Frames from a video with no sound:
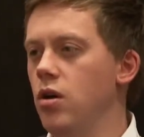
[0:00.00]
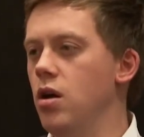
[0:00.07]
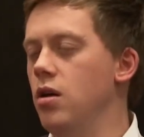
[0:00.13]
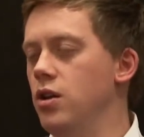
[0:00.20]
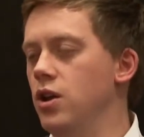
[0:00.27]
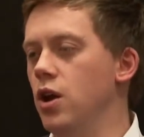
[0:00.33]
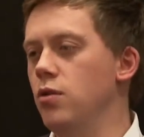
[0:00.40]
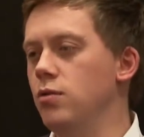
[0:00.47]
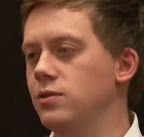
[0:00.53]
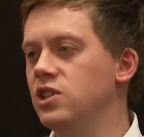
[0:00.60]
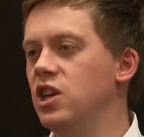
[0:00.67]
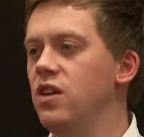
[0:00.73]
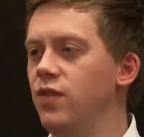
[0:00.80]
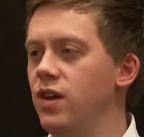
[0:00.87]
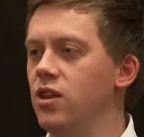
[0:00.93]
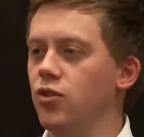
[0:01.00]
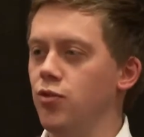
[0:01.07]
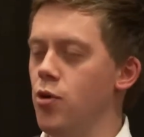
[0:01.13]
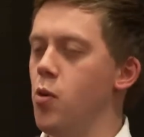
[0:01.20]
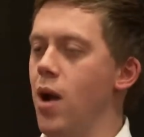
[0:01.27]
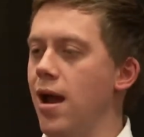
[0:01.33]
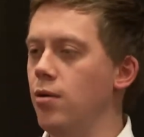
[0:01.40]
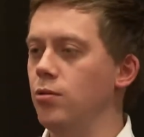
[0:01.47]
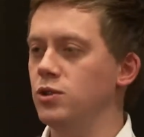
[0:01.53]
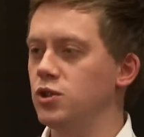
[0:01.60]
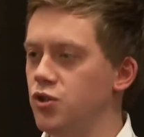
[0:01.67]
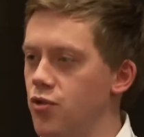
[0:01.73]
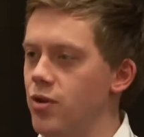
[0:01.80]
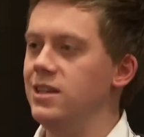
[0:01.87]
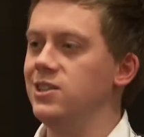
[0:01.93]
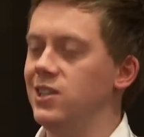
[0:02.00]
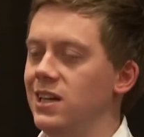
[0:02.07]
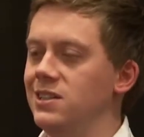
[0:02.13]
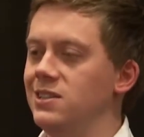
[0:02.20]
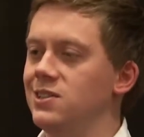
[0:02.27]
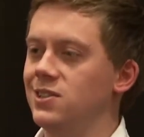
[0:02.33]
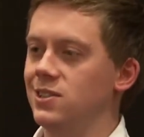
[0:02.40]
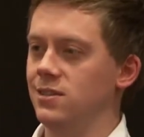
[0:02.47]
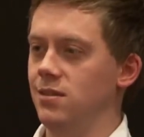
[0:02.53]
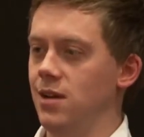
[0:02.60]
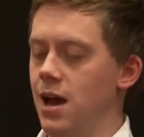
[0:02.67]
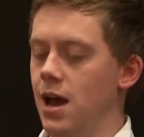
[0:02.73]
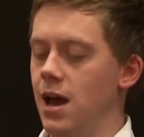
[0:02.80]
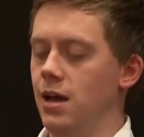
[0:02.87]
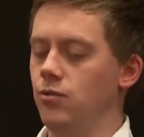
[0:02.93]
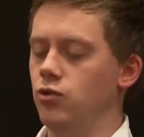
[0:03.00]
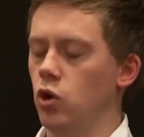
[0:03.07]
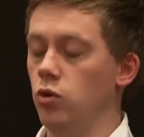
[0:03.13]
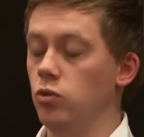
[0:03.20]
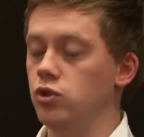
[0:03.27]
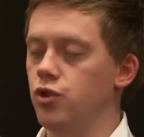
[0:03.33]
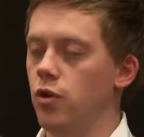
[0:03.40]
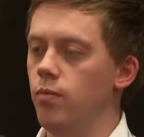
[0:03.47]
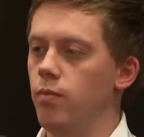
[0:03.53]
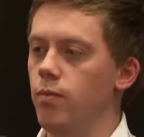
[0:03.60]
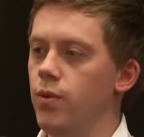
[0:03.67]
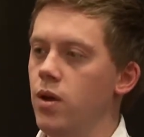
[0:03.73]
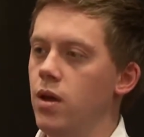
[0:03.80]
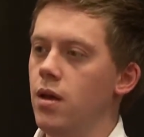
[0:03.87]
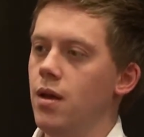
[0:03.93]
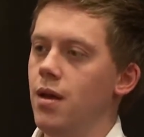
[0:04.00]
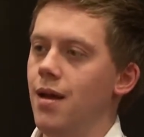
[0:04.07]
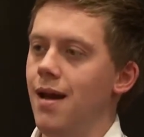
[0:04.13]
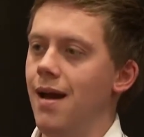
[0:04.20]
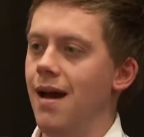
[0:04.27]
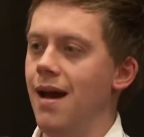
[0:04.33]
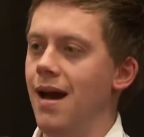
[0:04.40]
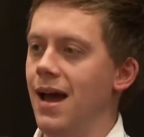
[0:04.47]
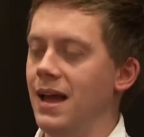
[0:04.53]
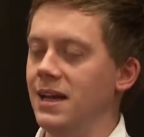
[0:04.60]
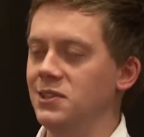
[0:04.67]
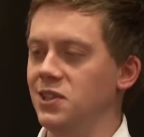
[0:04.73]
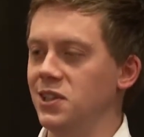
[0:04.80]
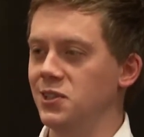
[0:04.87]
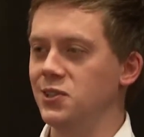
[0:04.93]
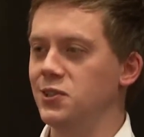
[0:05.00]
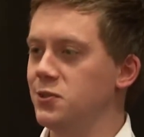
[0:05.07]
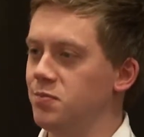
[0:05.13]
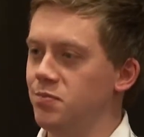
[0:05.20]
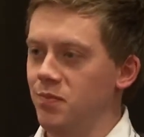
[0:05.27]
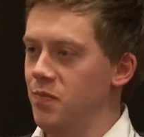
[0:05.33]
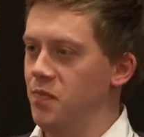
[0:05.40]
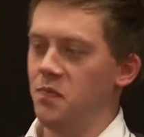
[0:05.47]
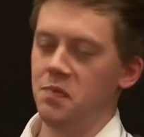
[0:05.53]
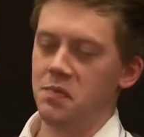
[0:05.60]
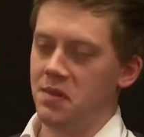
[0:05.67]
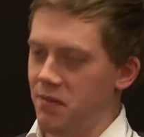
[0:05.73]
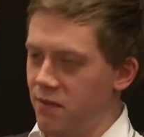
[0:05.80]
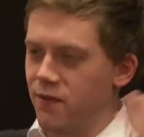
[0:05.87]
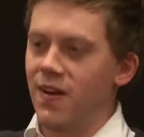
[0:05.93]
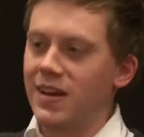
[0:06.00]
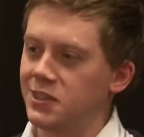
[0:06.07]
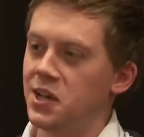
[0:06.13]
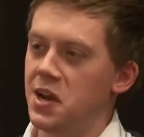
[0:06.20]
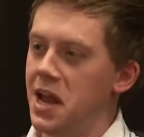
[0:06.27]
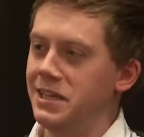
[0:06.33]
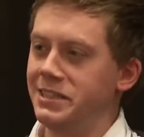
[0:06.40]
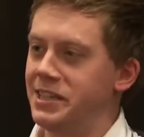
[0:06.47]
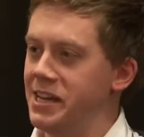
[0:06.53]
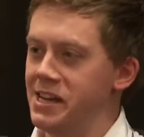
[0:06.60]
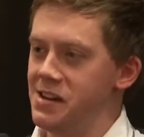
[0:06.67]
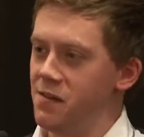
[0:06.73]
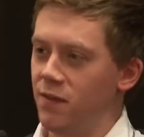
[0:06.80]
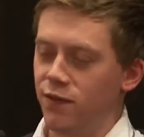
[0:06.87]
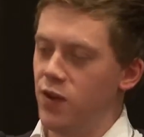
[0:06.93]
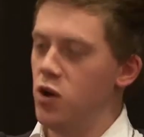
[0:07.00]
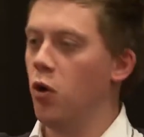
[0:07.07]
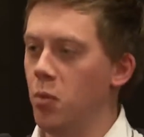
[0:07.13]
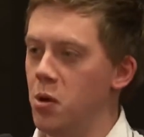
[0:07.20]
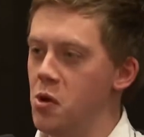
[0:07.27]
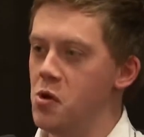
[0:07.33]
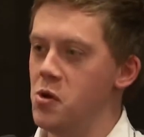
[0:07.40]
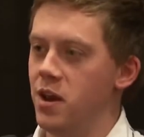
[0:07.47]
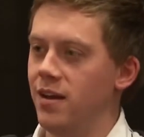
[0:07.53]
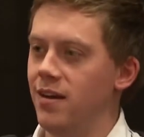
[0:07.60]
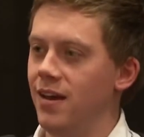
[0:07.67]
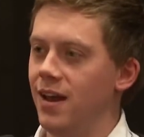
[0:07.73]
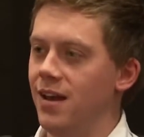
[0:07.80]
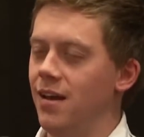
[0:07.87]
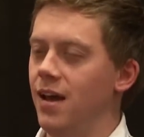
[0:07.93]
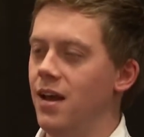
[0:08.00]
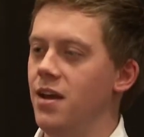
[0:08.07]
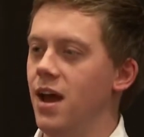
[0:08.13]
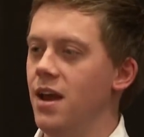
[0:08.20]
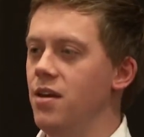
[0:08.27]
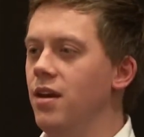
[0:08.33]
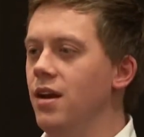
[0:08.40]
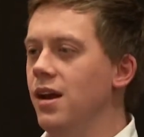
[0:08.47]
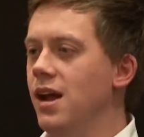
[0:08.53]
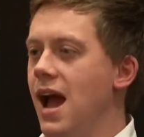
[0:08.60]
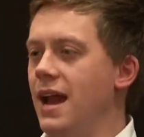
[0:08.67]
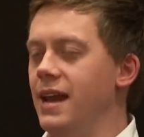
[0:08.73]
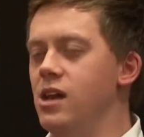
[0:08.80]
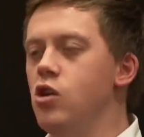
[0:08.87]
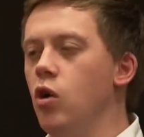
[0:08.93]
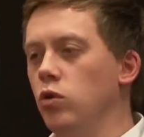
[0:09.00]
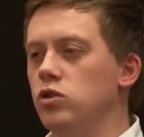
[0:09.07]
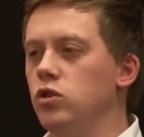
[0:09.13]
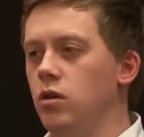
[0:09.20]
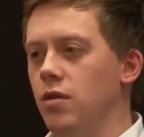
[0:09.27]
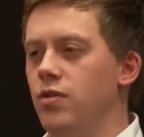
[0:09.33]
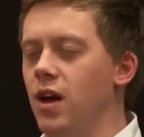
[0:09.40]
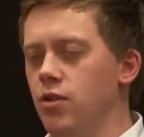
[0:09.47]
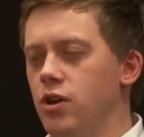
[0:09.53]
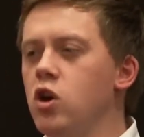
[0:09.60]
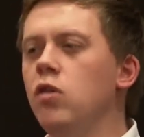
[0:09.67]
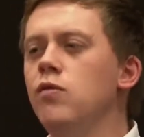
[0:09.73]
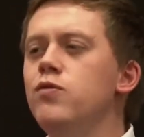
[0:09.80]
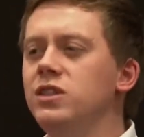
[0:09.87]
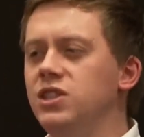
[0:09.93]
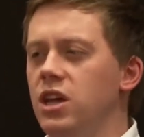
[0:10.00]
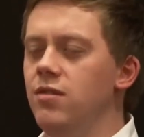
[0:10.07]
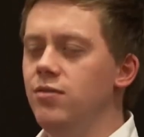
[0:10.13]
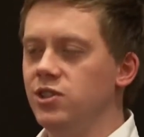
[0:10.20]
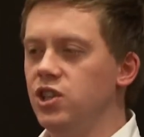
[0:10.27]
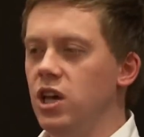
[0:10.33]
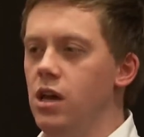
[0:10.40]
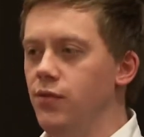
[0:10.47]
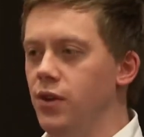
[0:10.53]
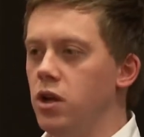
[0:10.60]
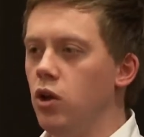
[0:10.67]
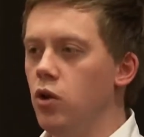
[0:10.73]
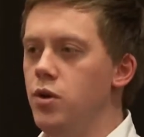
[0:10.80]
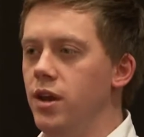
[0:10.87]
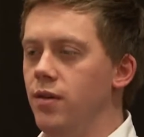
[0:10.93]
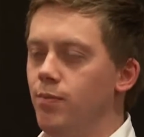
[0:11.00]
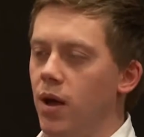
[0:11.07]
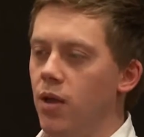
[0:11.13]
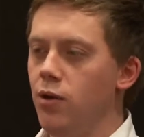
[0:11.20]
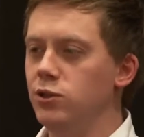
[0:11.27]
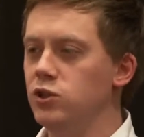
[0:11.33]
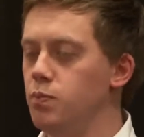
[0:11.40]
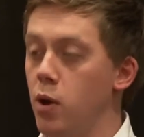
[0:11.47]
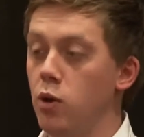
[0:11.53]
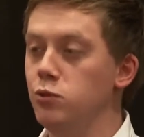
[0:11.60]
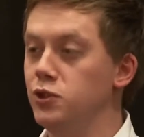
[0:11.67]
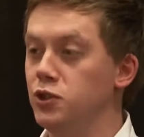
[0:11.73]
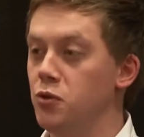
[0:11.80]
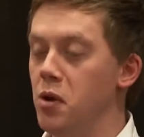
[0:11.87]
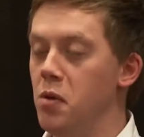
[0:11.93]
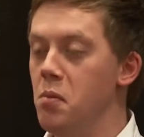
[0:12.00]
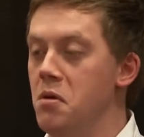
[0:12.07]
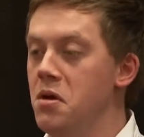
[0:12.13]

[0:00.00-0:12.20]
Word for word: you know TV throughout treated uh, Donald Trump uh, as this fascinating phenomenon and and and and, and he got the, the, coverage he received including by those opposed to him